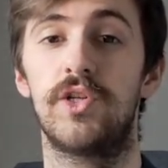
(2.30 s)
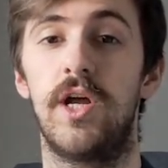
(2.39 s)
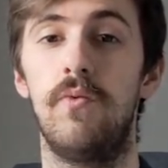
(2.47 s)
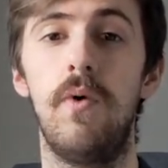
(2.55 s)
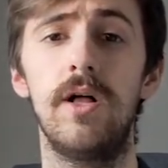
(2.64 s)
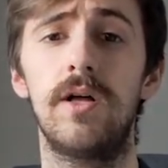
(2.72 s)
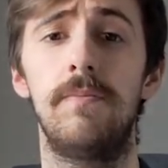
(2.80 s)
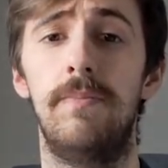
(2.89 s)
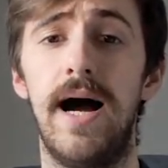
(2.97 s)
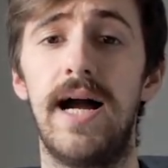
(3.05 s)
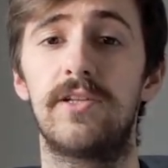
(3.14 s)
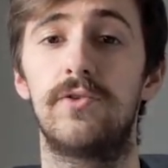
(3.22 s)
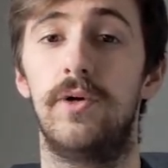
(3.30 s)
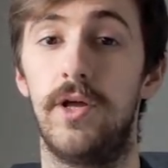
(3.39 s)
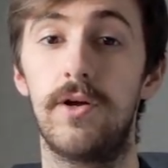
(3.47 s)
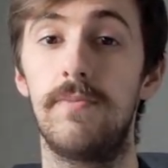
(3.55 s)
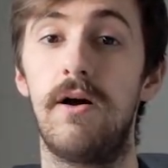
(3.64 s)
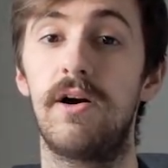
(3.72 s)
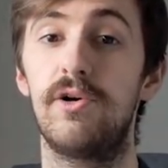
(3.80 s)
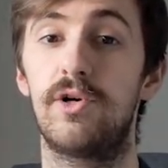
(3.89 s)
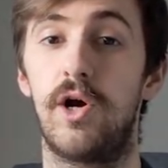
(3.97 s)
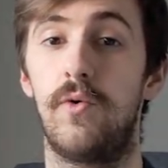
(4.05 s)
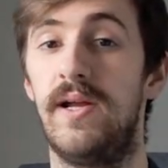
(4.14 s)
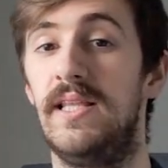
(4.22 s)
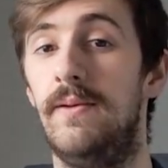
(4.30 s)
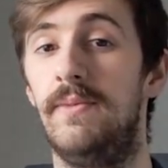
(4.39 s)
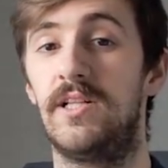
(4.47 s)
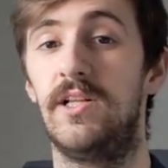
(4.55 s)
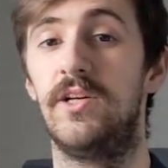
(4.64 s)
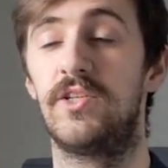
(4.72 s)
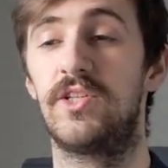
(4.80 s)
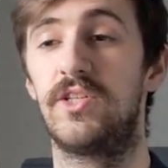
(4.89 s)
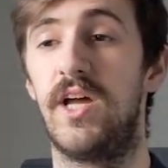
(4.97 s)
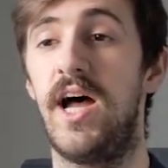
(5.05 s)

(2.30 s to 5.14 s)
and welcome back to another Mario Kart Wii Limitless